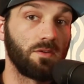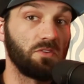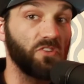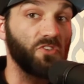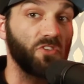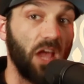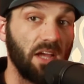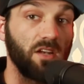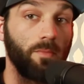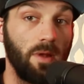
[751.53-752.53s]

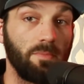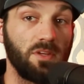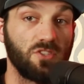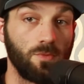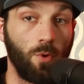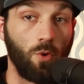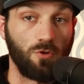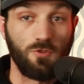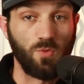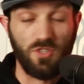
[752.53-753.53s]
Second Amendment
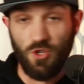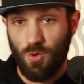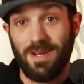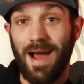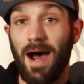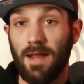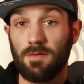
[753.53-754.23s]
supporters, which you're not,